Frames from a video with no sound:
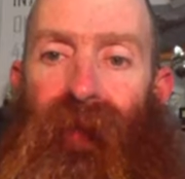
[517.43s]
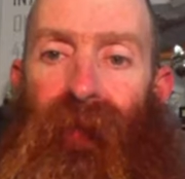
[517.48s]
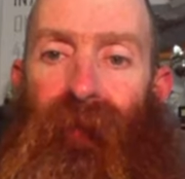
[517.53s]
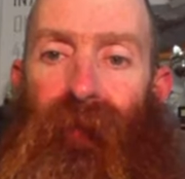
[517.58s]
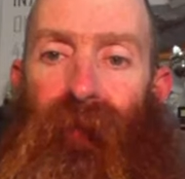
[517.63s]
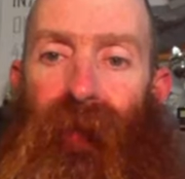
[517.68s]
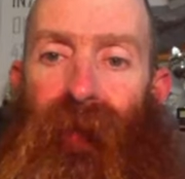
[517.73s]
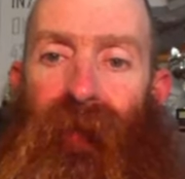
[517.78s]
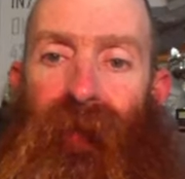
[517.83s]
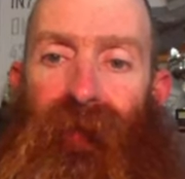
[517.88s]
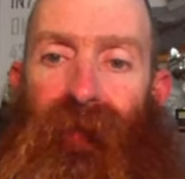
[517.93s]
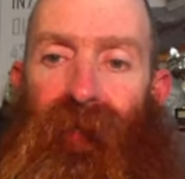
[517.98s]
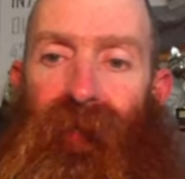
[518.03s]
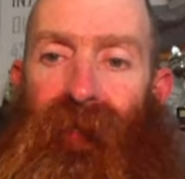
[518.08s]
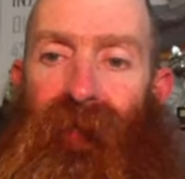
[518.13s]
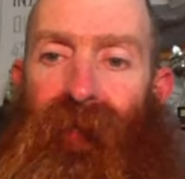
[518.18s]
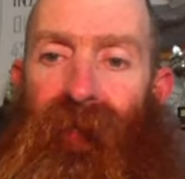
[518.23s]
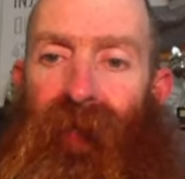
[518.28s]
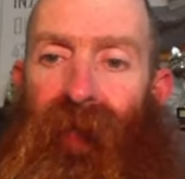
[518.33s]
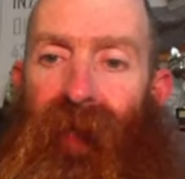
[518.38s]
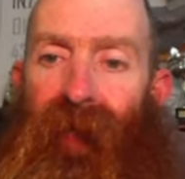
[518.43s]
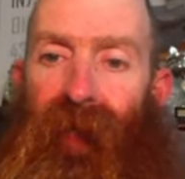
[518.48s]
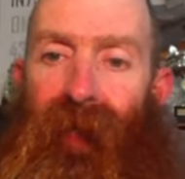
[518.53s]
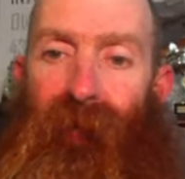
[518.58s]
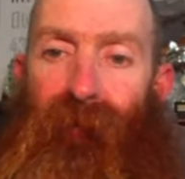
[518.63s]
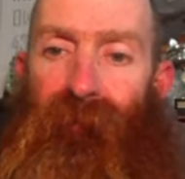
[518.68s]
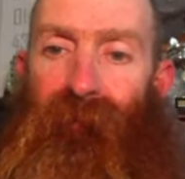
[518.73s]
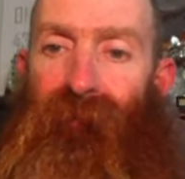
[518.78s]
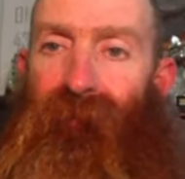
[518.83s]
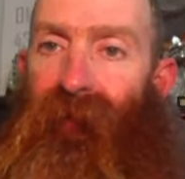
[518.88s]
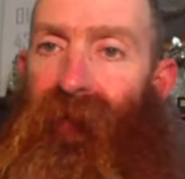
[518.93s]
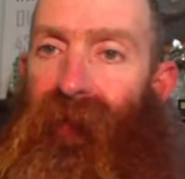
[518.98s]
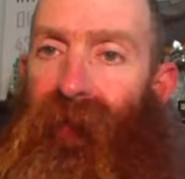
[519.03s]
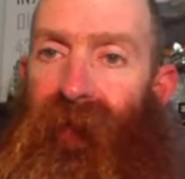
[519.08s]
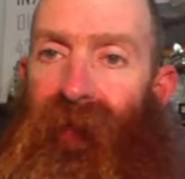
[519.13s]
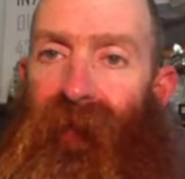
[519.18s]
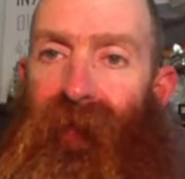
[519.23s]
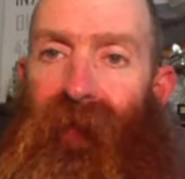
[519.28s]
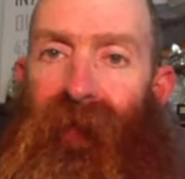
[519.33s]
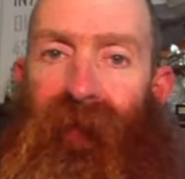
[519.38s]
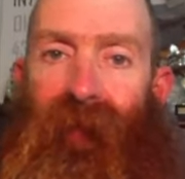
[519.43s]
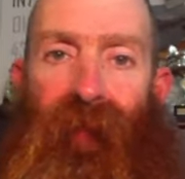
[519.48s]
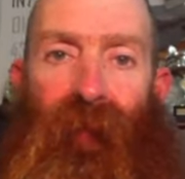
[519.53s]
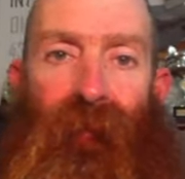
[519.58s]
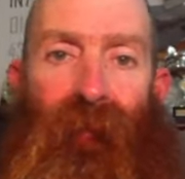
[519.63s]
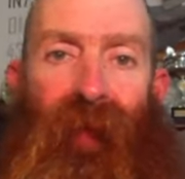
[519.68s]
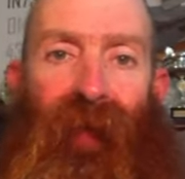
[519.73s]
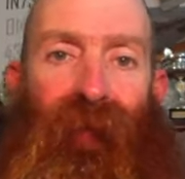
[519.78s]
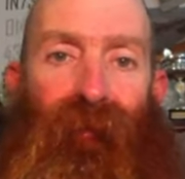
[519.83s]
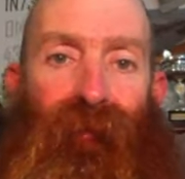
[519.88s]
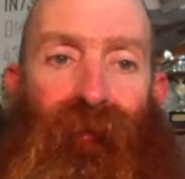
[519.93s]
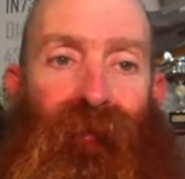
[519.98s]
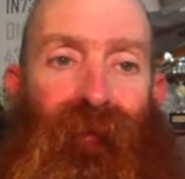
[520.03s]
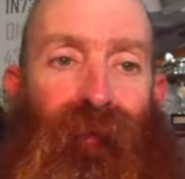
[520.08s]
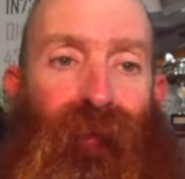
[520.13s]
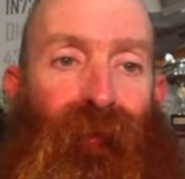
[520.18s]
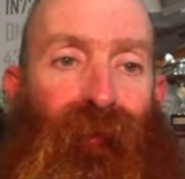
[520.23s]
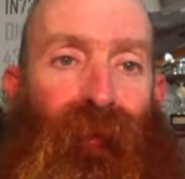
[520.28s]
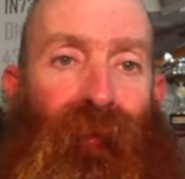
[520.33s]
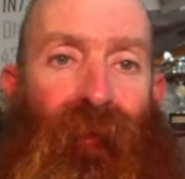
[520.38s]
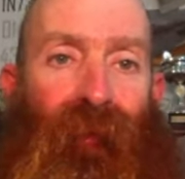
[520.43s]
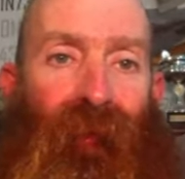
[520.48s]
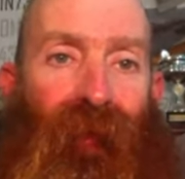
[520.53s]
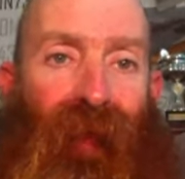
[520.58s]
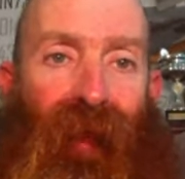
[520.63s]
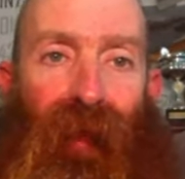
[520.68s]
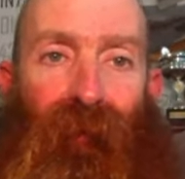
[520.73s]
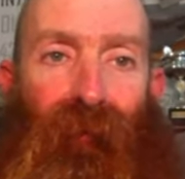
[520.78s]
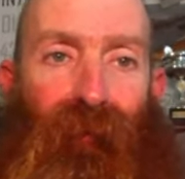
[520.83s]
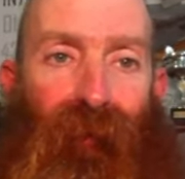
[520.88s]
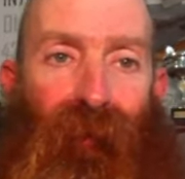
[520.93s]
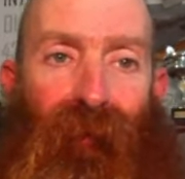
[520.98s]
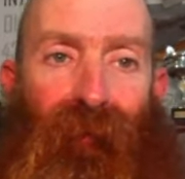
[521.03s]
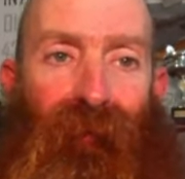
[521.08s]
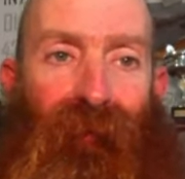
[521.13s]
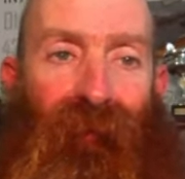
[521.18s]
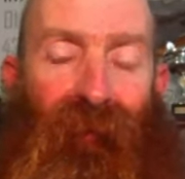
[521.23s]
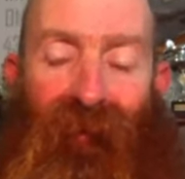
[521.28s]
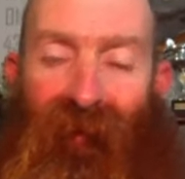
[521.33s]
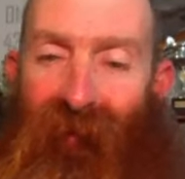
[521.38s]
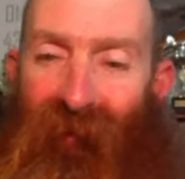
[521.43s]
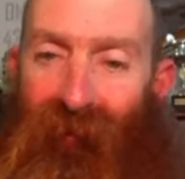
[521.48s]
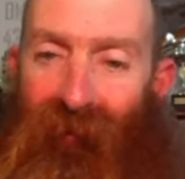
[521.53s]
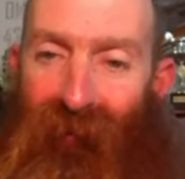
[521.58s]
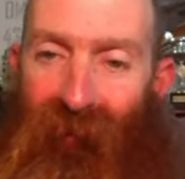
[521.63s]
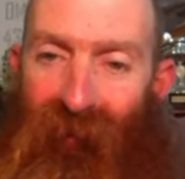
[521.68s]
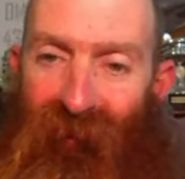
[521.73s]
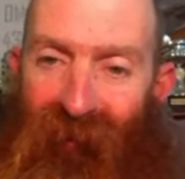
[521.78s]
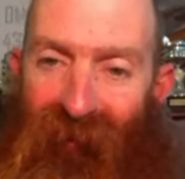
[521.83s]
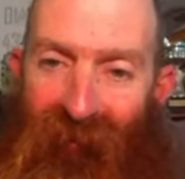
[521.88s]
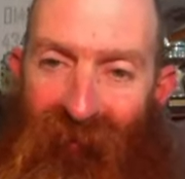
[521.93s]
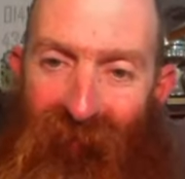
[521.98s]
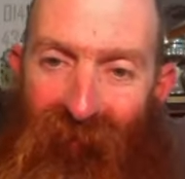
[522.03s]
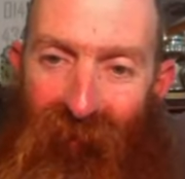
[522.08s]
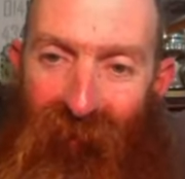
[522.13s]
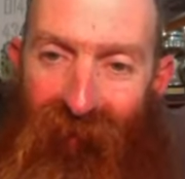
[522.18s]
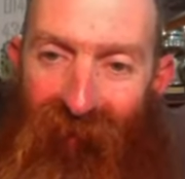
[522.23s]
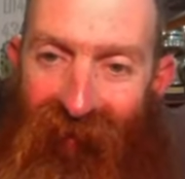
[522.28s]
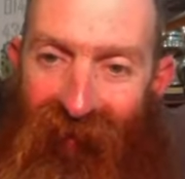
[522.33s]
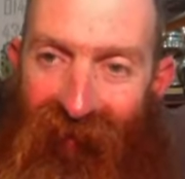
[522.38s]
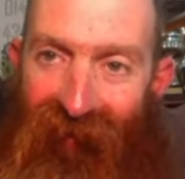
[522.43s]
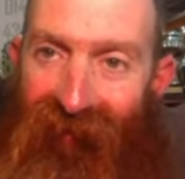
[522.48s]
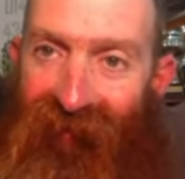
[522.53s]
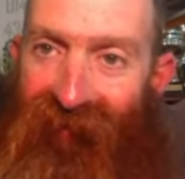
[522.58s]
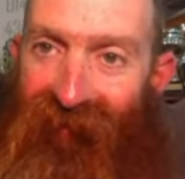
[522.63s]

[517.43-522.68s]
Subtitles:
Murray says g'day. Now Muzz, because I'm on the laptop, I'm going to try and invite you.